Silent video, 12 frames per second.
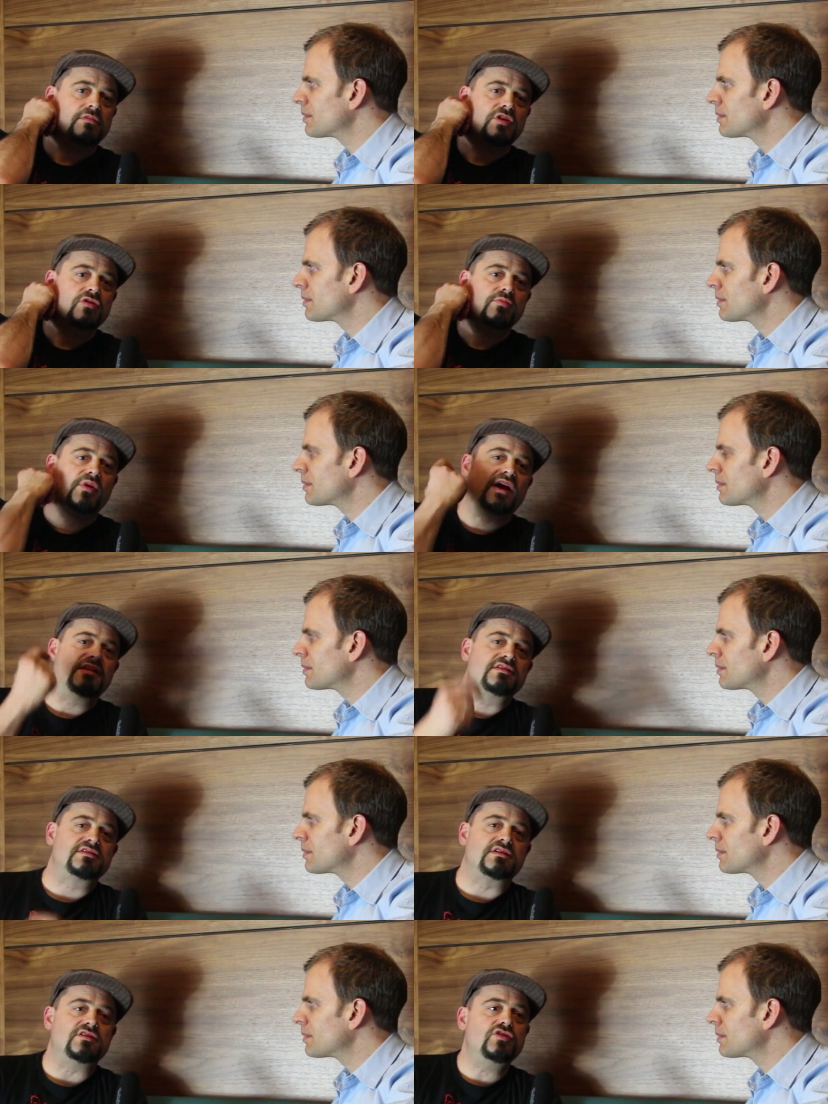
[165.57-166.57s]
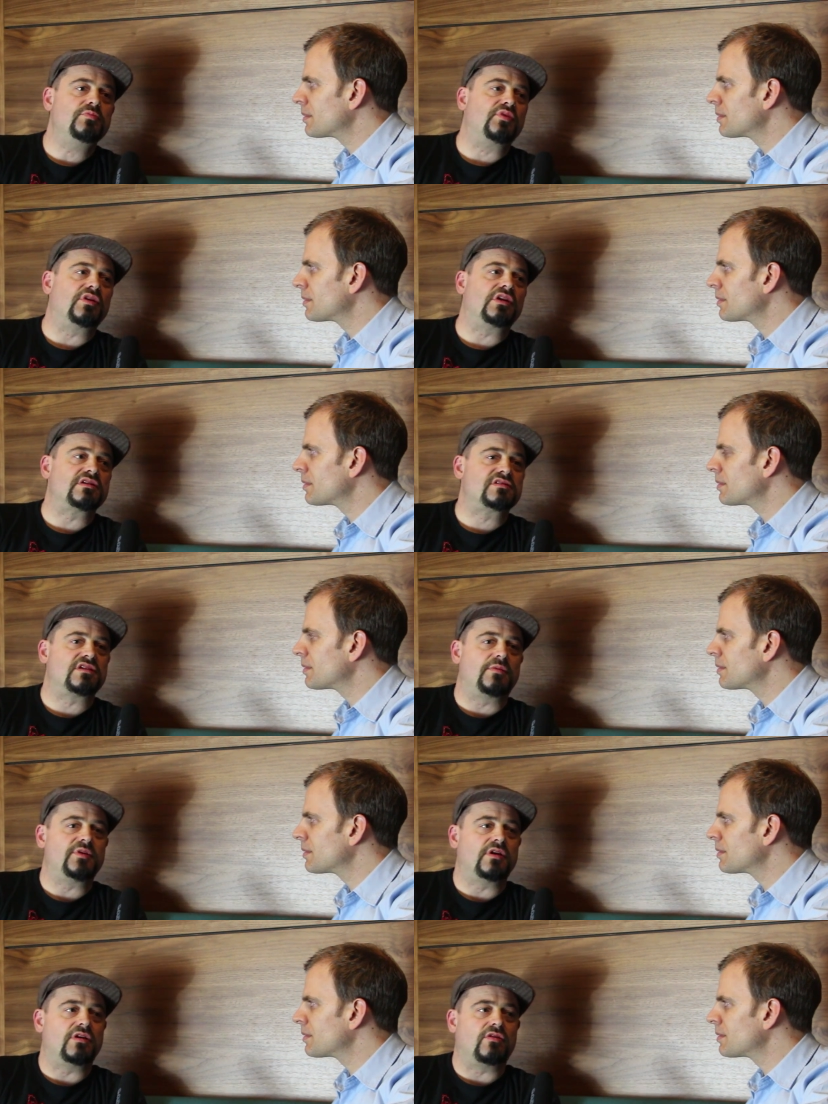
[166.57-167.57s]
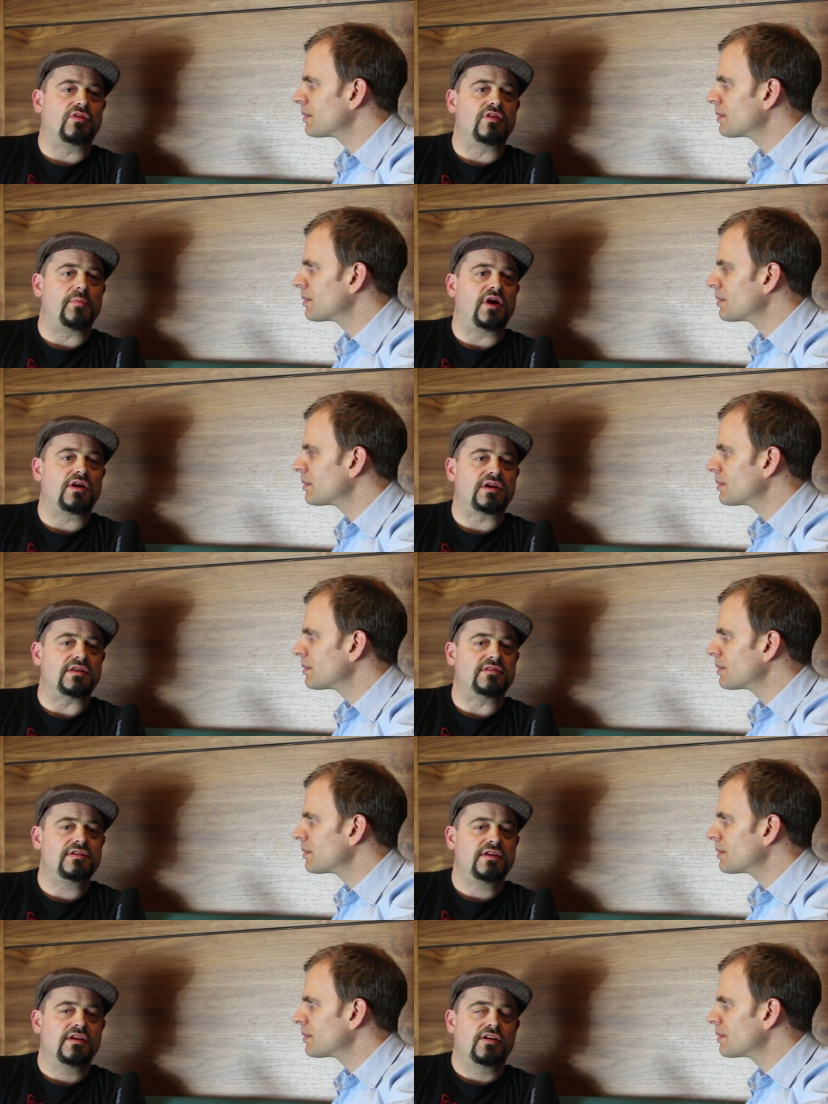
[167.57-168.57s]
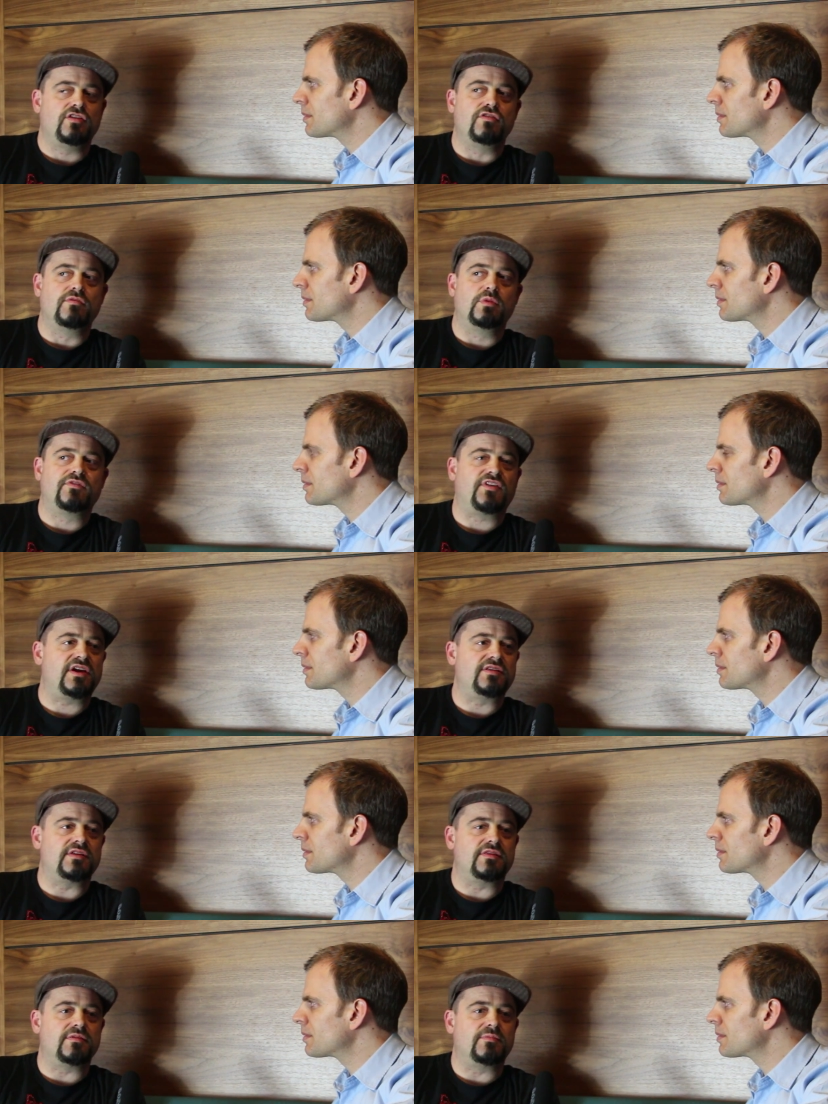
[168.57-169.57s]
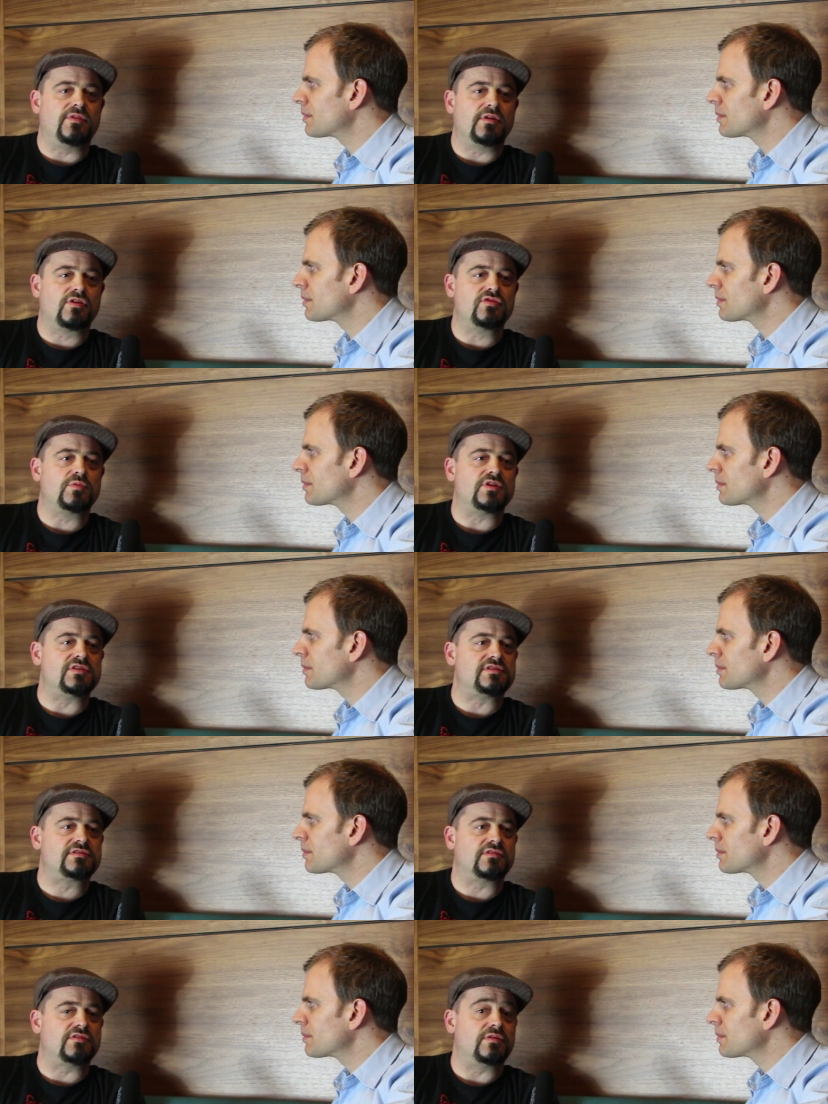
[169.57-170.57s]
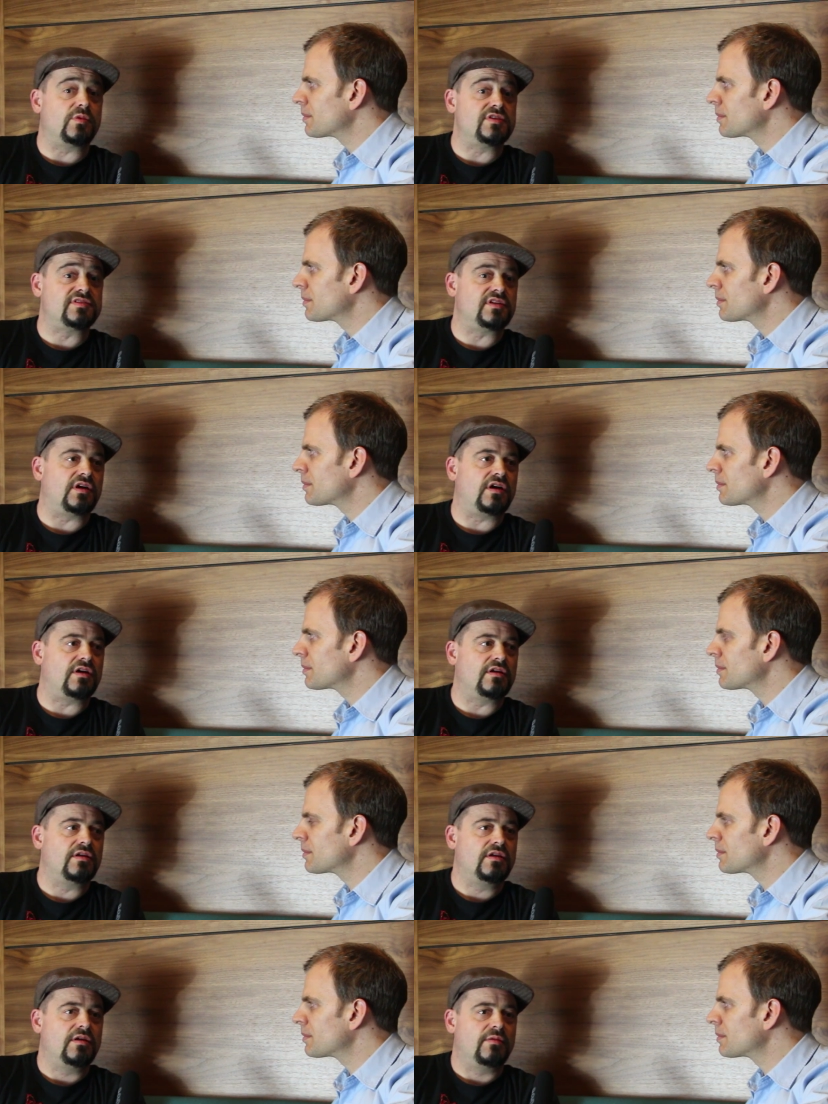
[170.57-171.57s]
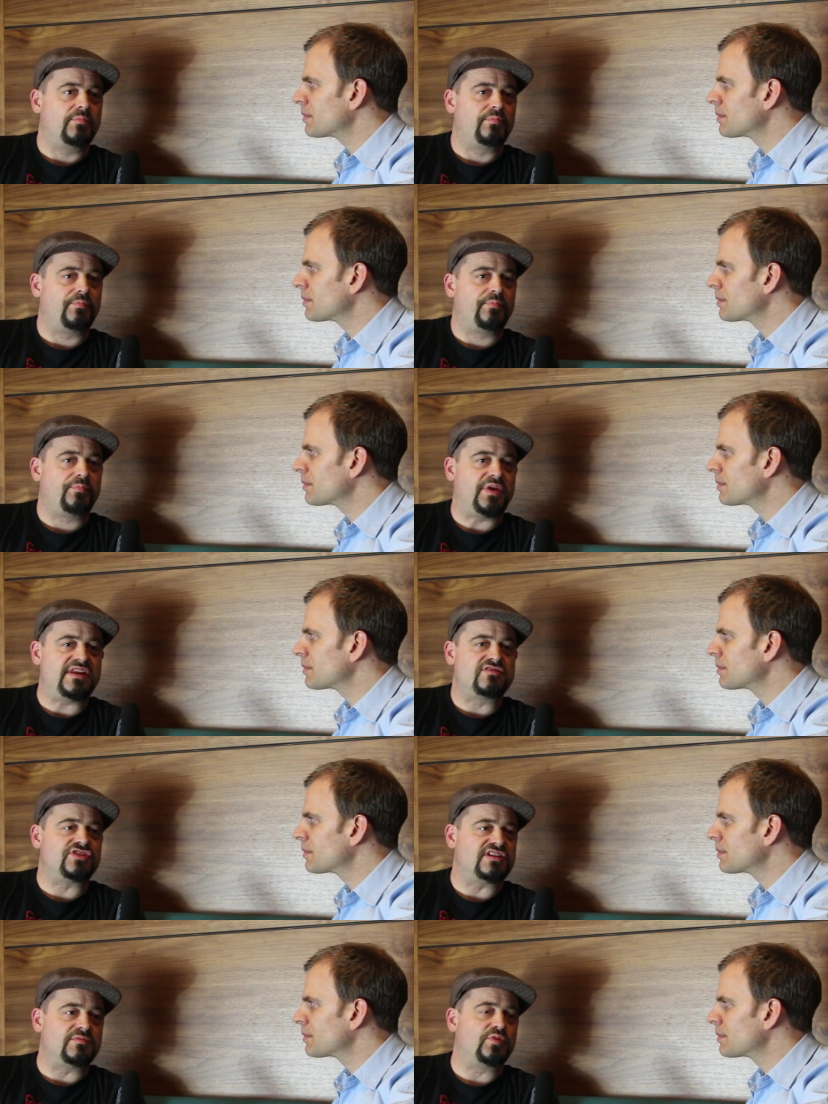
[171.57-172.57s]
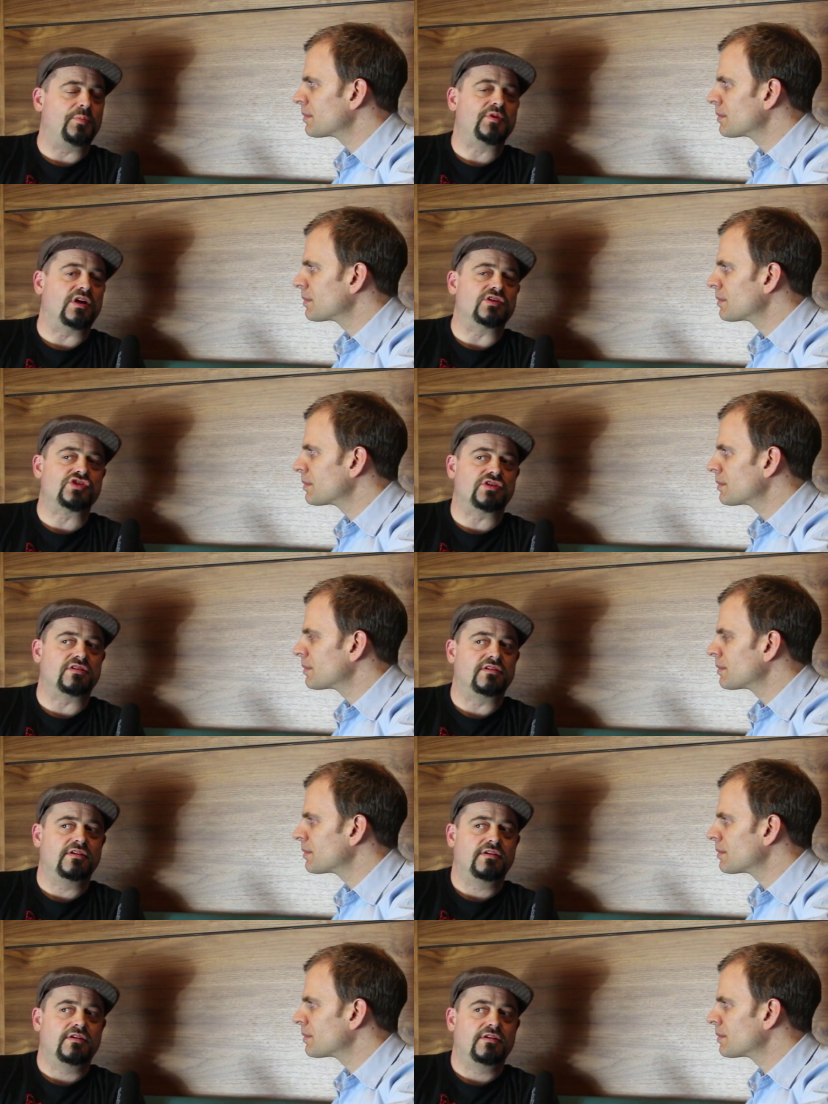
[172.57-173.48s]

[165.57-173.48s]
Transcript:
Speaker 1: new brands and new products coming up on the market, you will find that the good ones, or the ones that are penetrating pop culture,